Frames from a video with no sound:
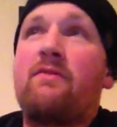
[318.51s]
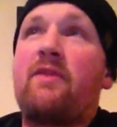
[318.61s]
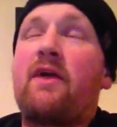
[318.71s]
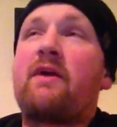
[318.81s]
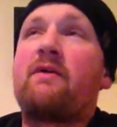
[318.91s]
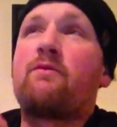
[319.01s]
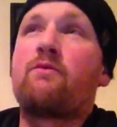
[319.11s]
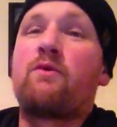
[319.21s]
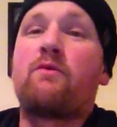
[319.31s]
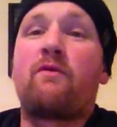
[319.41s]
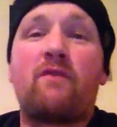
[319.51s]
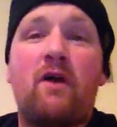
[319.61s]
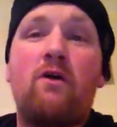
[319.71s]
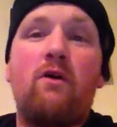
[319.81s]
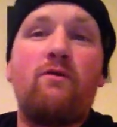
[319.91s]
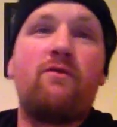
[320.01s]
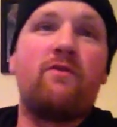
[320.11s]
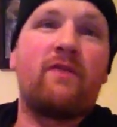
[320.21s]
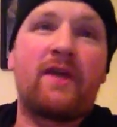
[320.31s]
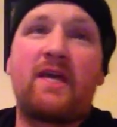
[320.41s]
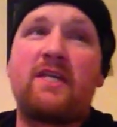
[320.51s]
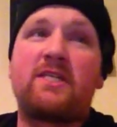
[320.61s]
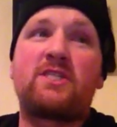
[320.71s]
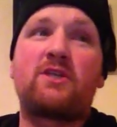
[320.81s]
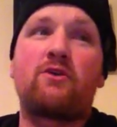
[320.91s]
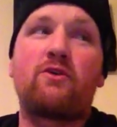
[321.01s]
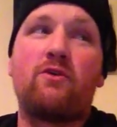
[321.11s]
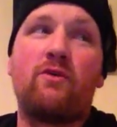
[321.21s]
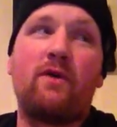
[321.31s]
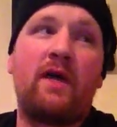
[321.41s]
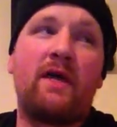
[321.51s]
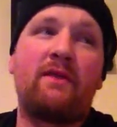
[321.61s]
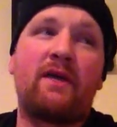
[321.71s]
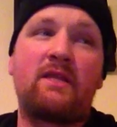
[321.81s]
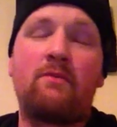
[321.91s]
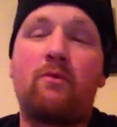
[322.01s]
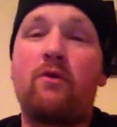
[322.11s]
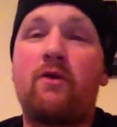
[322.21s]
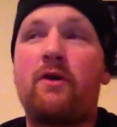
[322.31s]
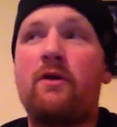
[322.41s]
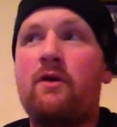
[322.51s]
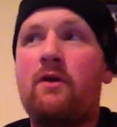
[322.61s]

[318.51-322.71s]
they would revolve, like, in a circle, and, like, the more